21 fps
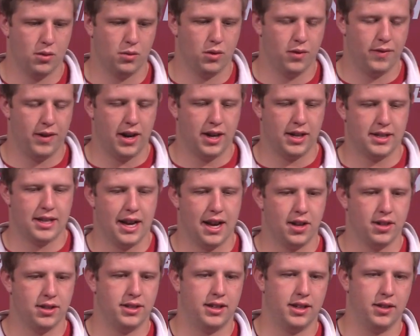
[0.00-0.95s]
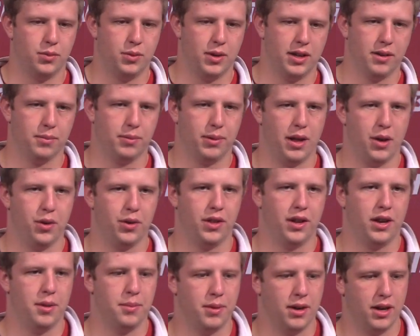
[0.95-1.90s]
very talented. We can play with
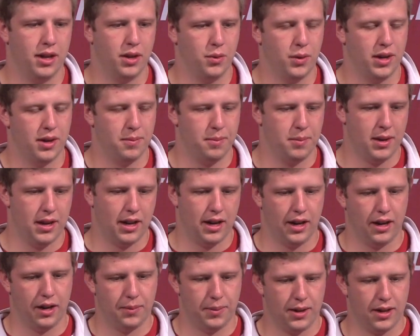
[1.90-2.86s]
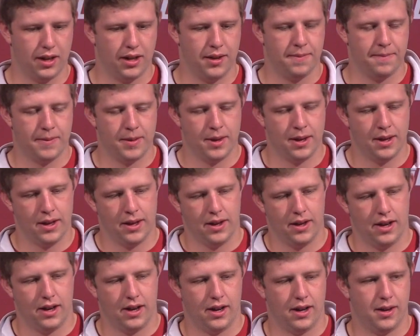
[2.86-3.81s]
anybody. We can beat anybody.
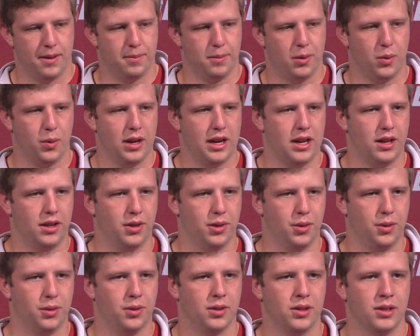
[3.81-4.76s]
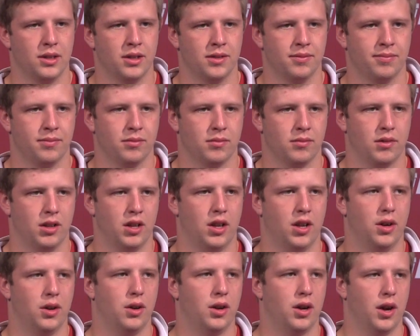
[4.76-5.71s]
But we need to, you
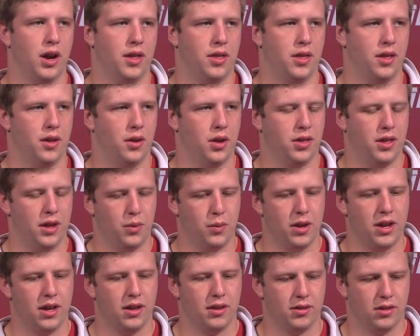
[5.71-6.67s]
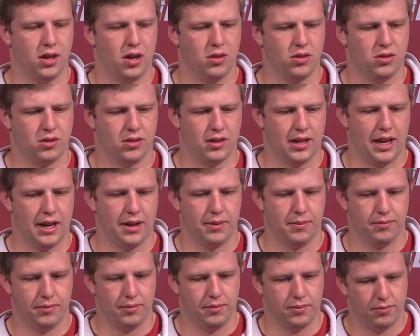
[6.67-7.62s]
know, Coach kind of
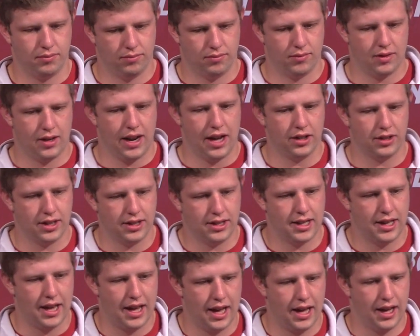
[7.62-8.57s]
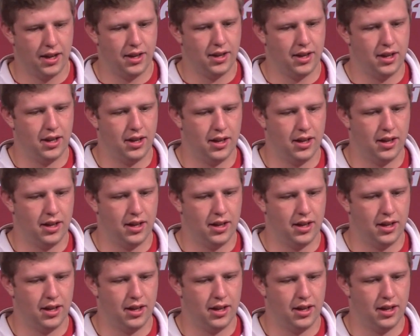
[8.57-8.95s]
nailed it today